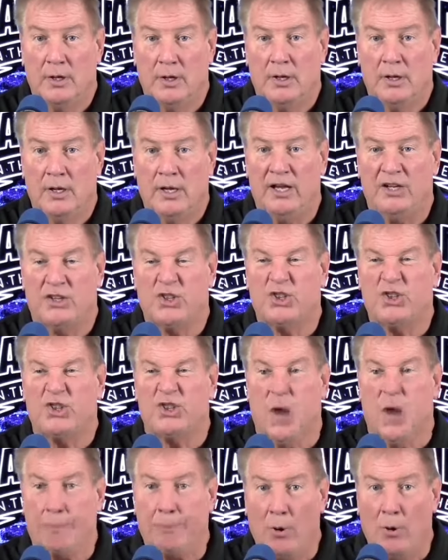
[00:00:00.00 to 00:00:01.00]
It's
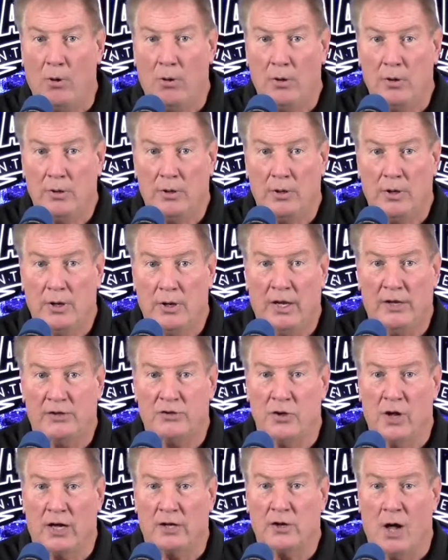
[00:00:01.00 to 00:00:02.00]
simple. It's
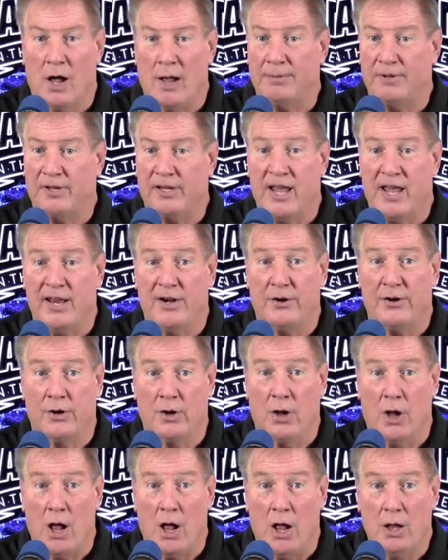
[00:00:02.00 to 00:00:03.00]
not complicated at
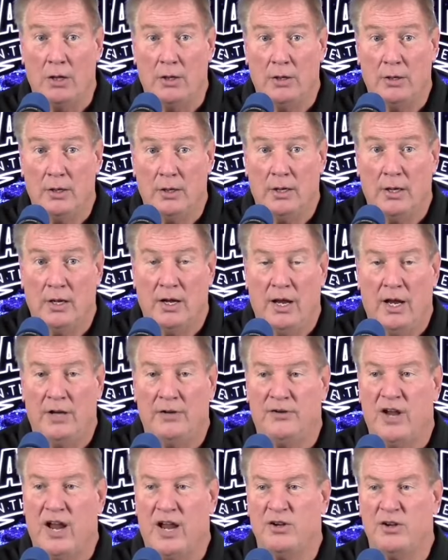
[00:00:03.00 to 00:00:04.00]
all. And
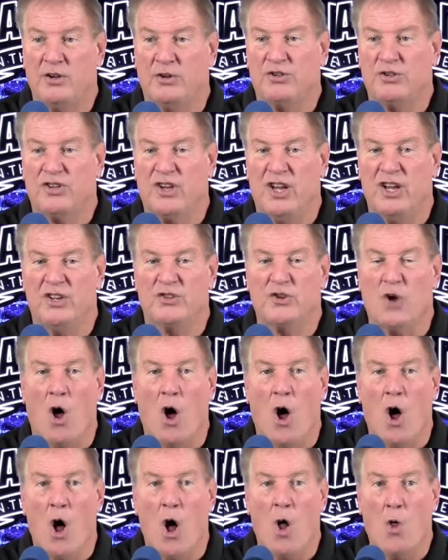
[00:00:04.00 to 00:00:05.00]
Daniels is
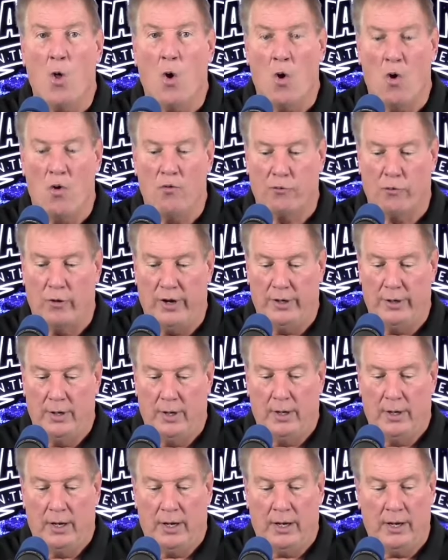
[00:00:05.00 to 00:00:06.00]
all over it.
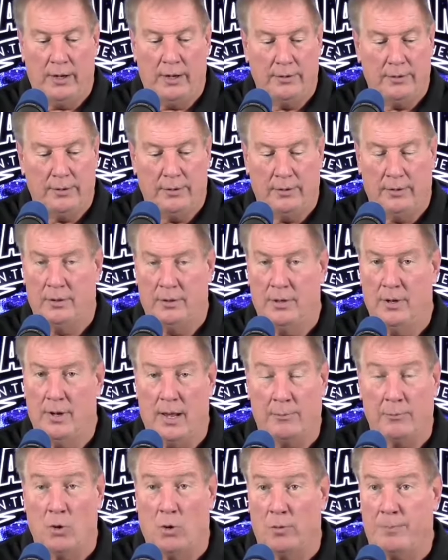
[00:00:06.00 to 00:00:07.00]
And I'm
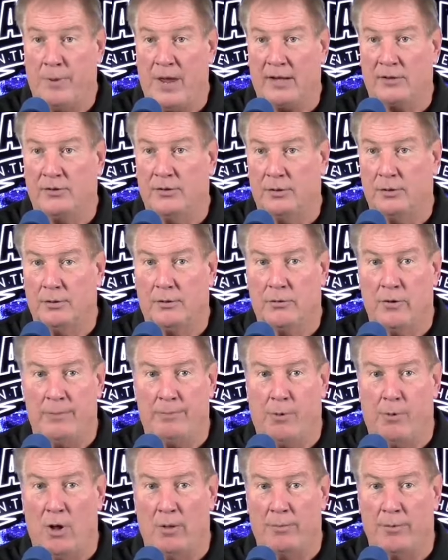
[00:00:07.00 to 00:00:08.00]
going back to the great
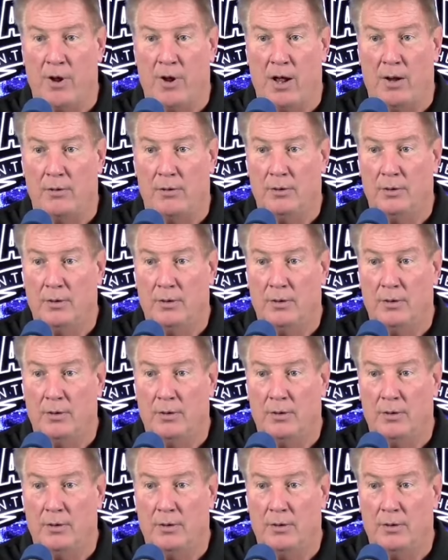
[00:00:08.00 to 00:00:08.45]
Paul Brown.